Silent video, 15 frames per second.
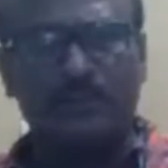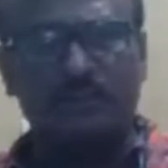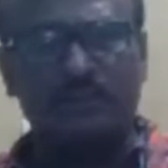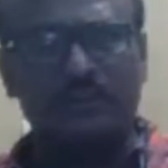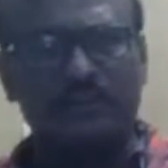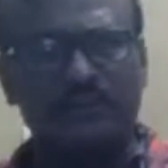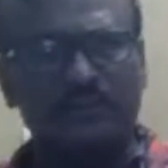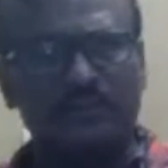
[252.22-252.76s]

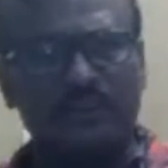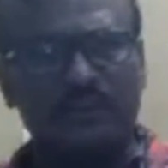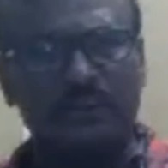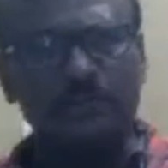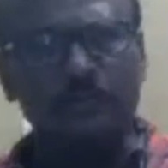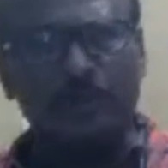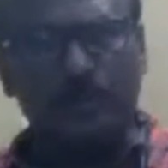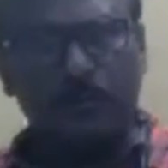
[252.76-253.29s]
class in
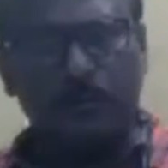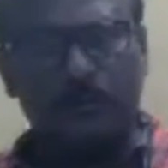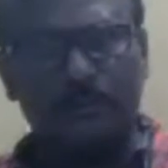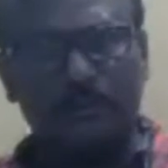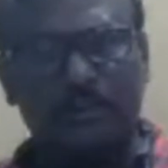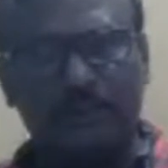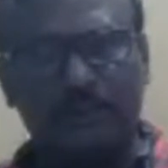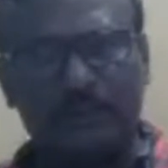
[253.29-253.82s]

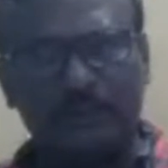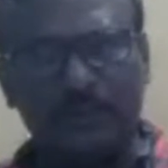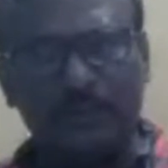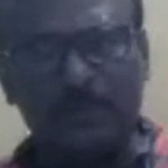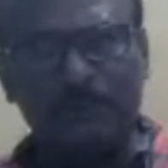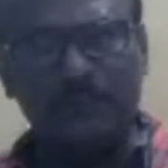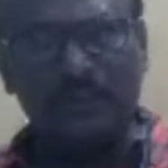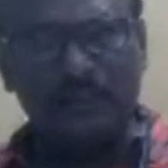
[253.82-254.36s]
metropolitan
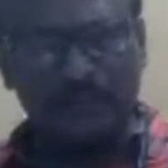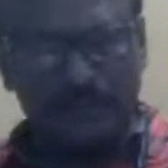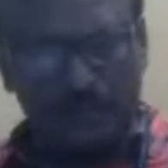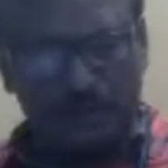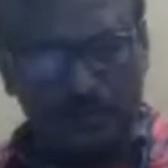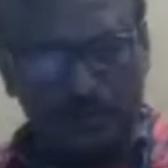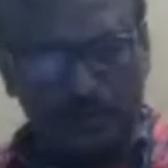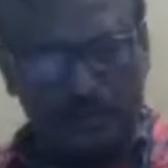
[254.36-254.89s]
area, that
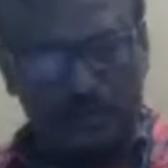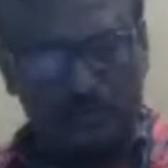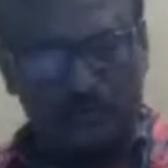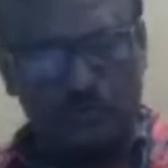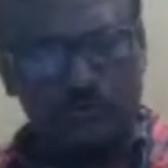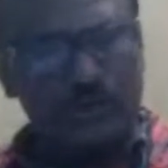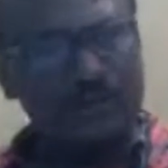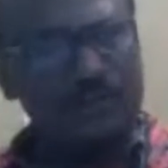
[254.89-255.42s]
will be
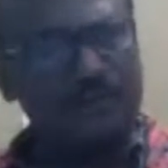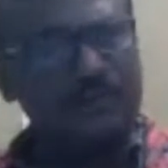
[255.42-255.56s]
construed as